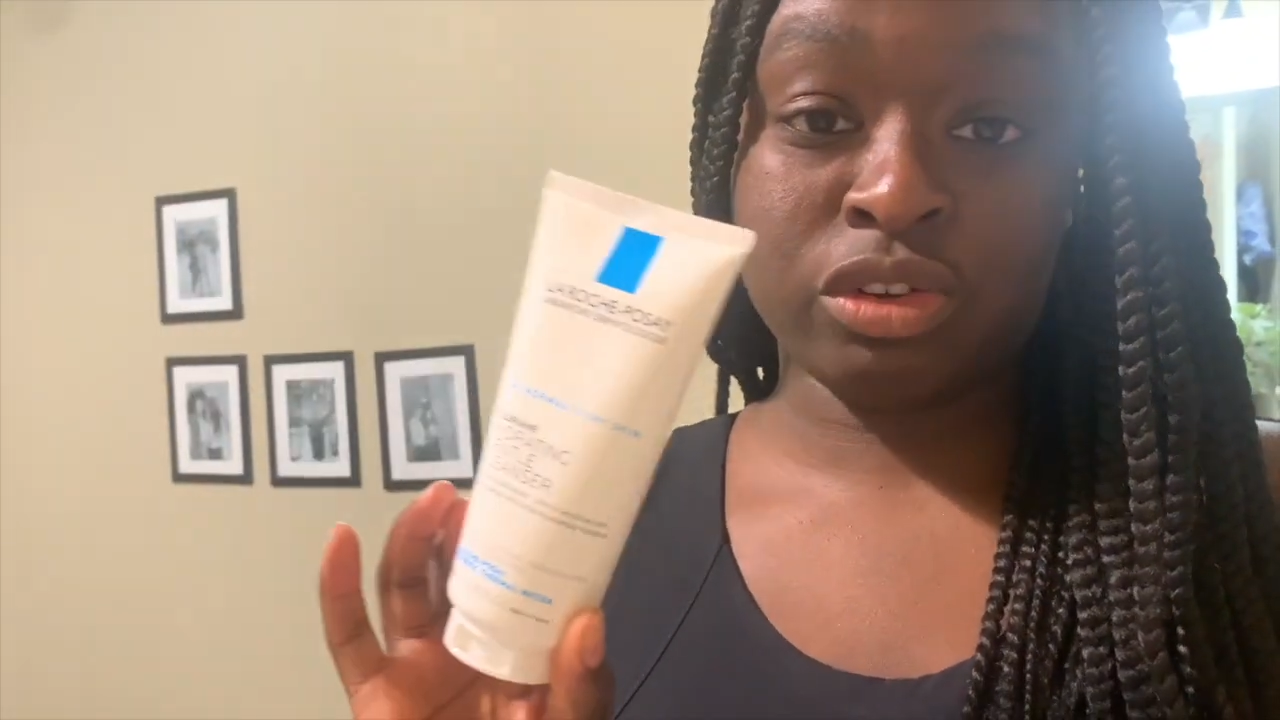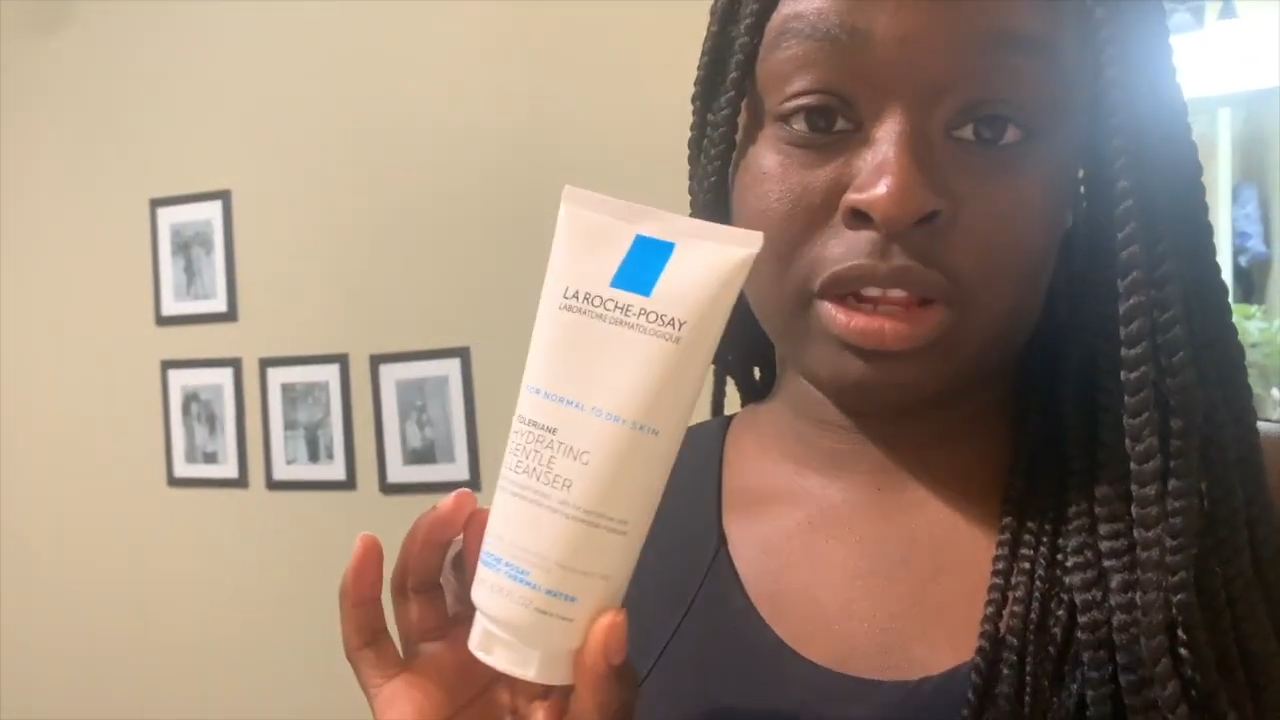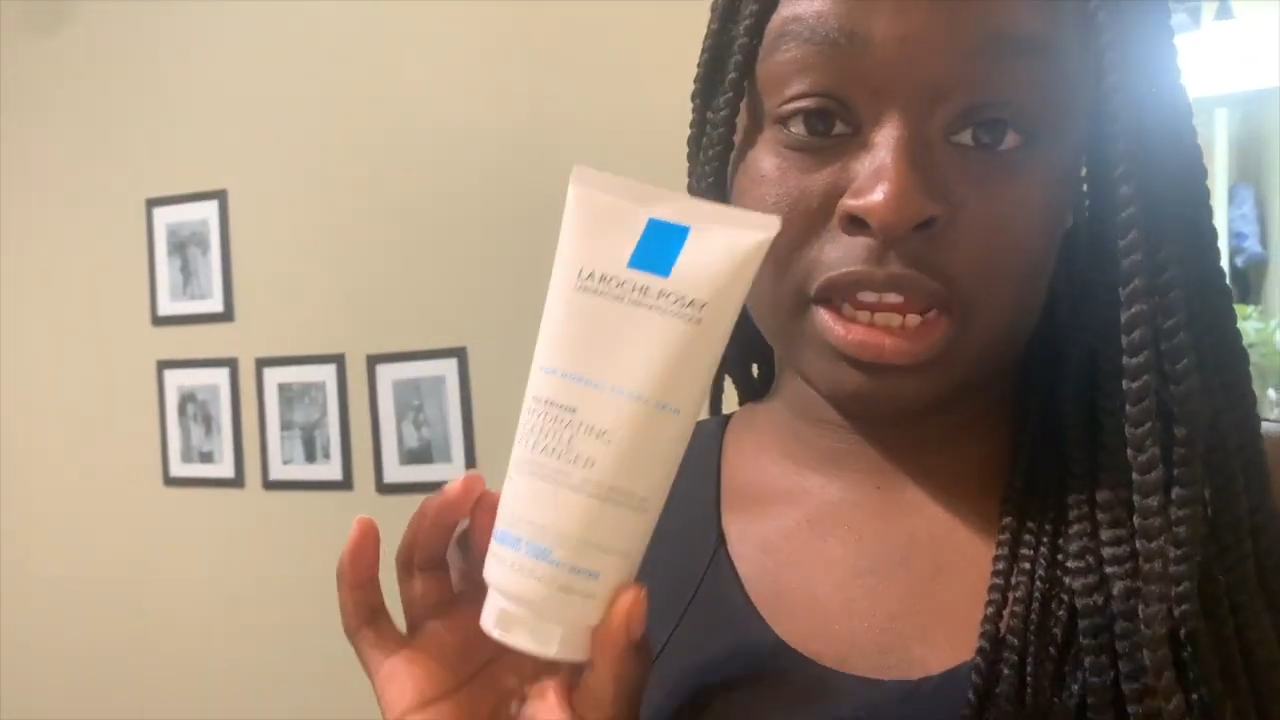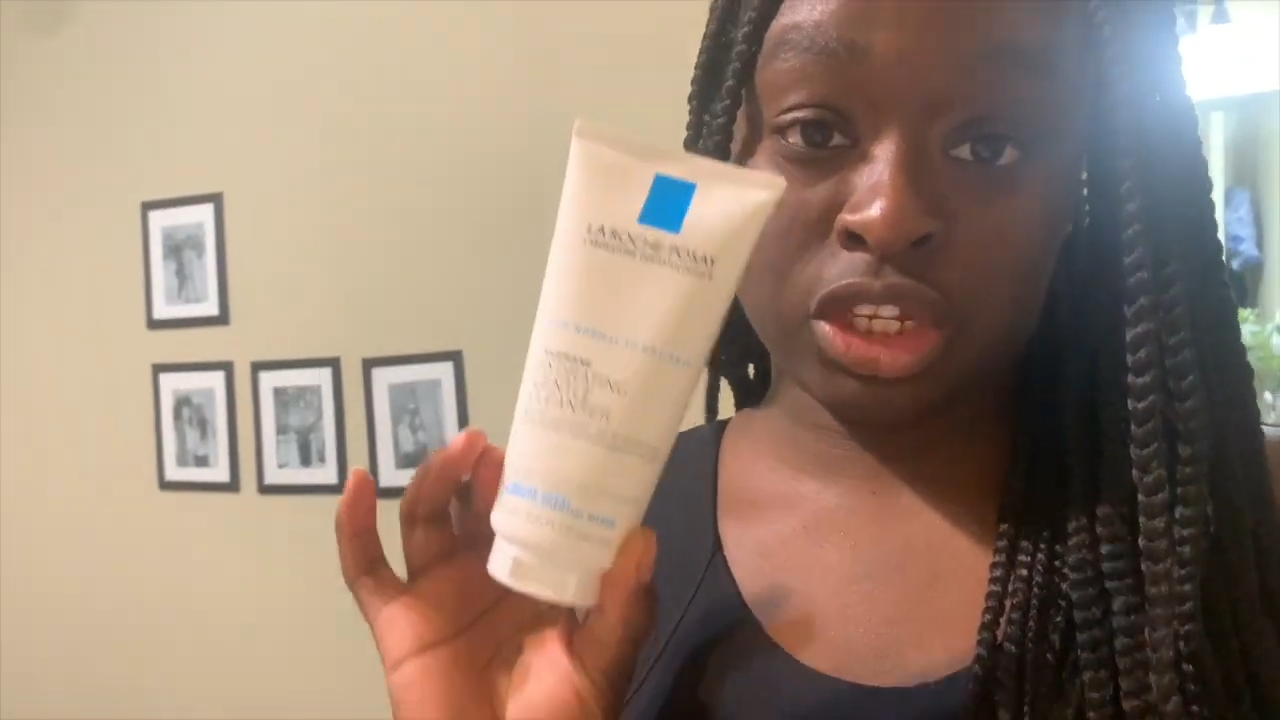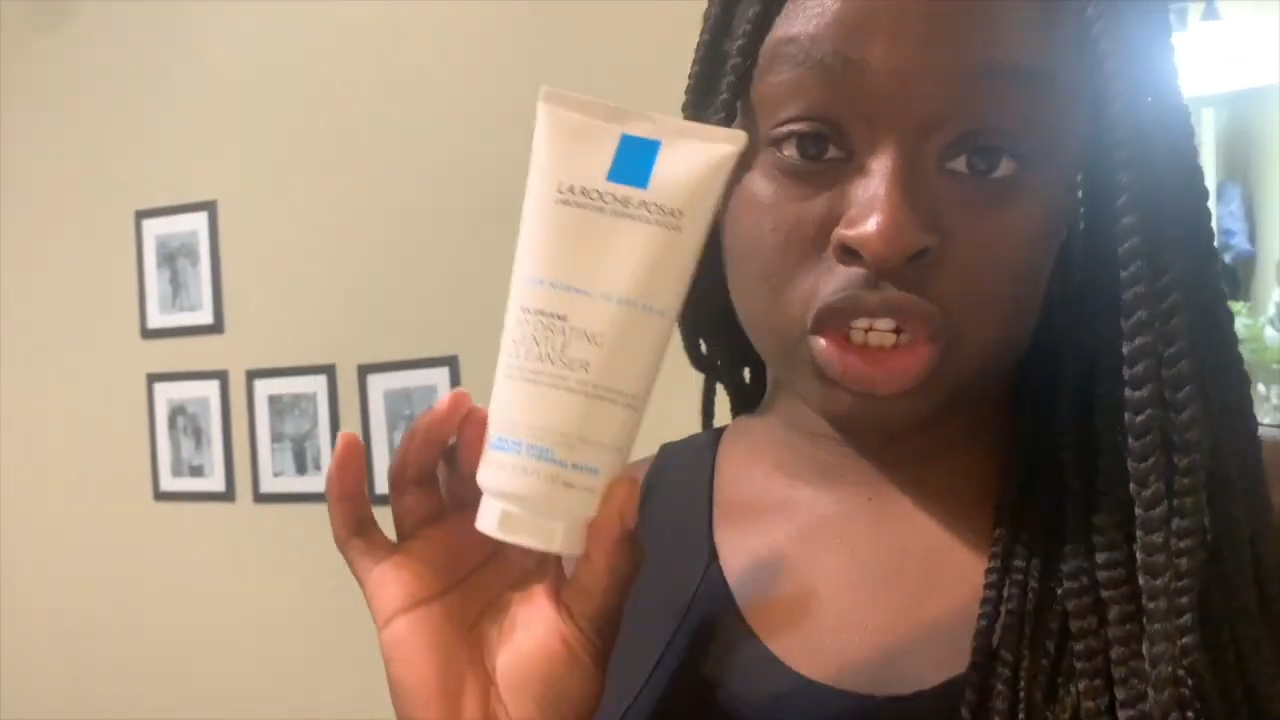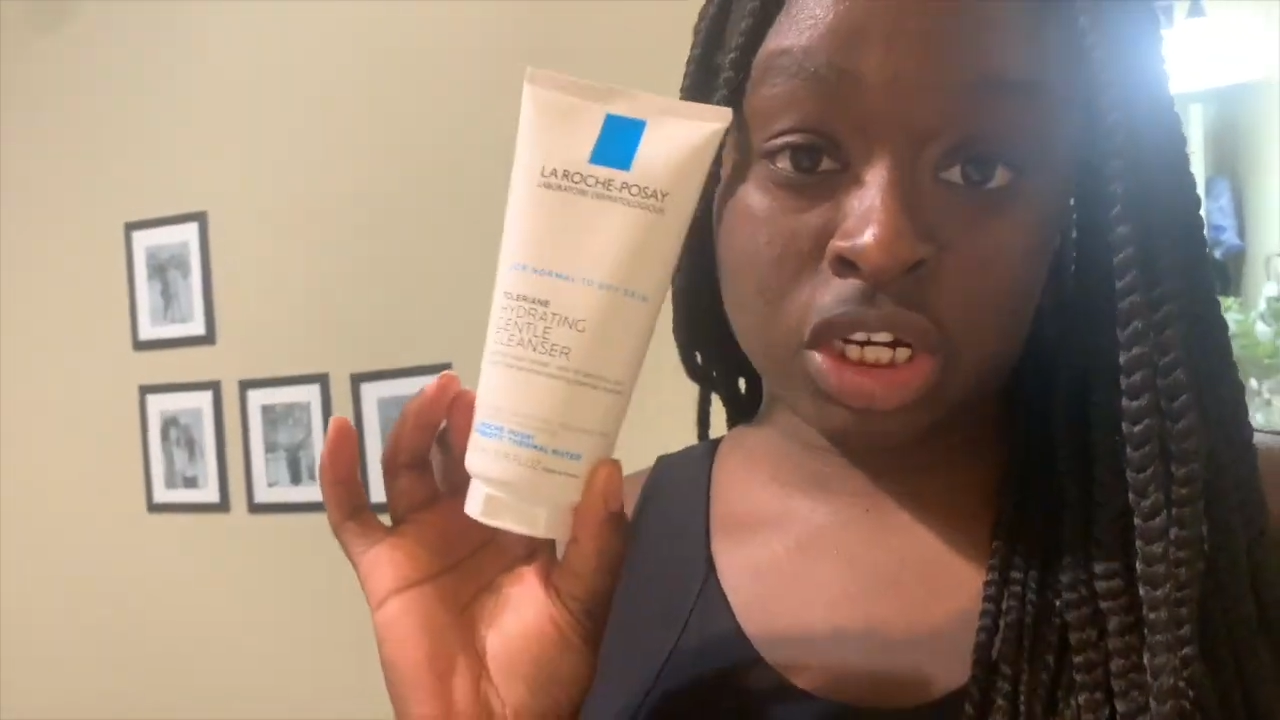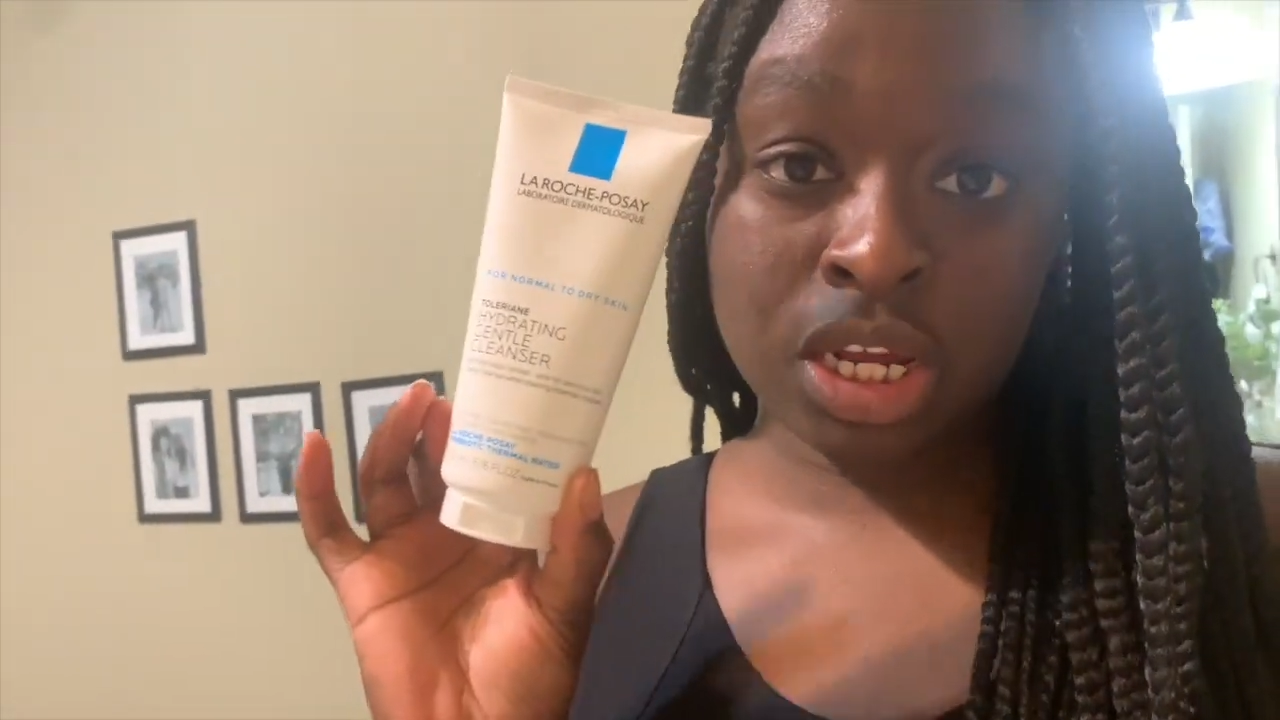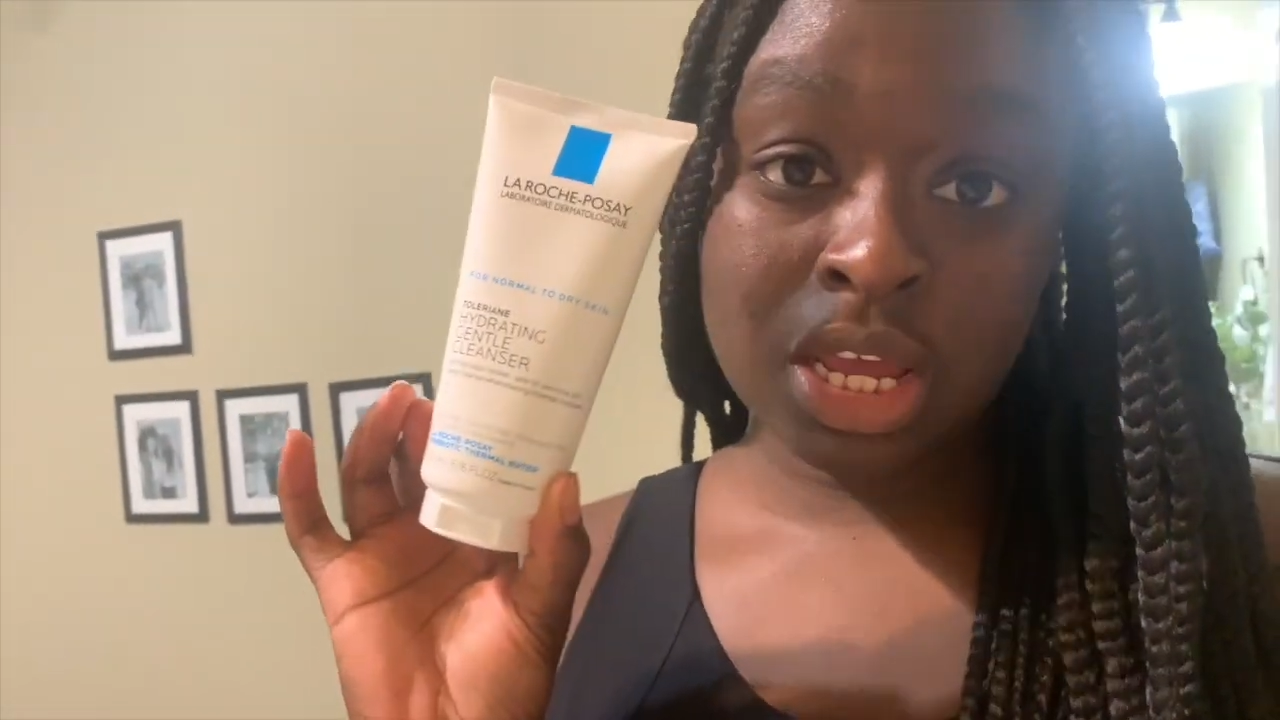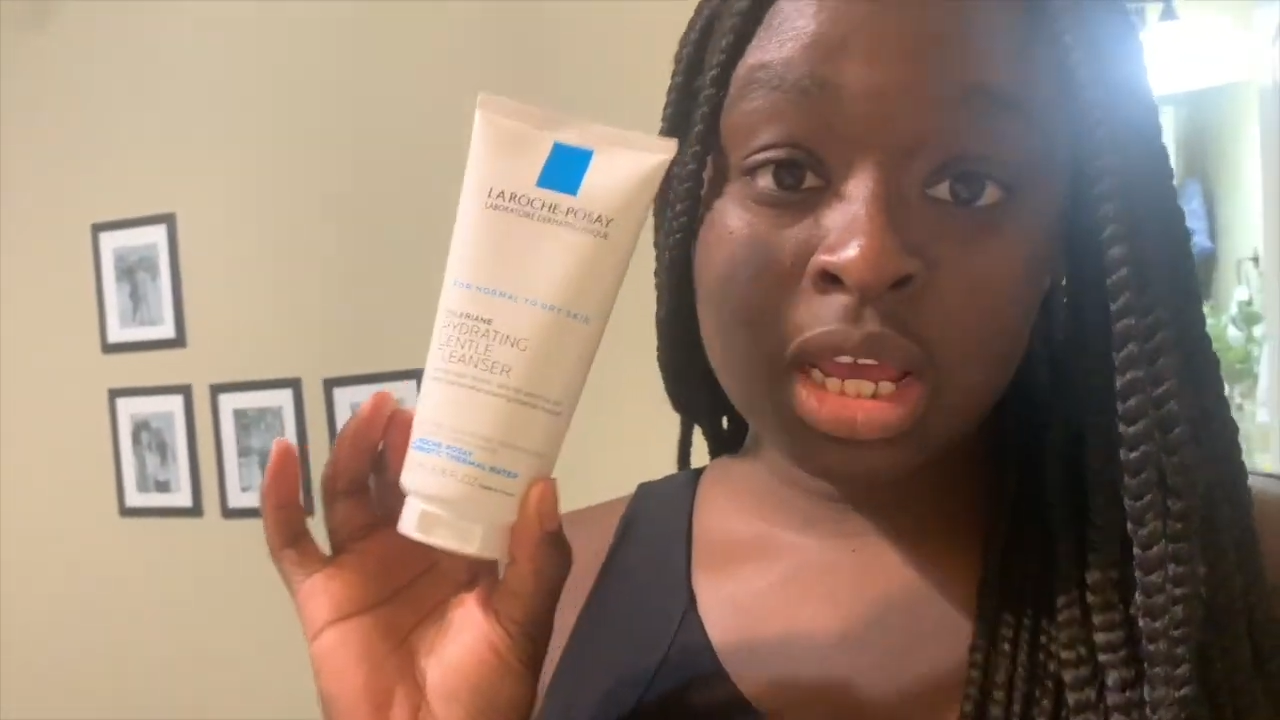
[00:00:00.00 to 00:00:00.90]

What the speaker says: Cleanser.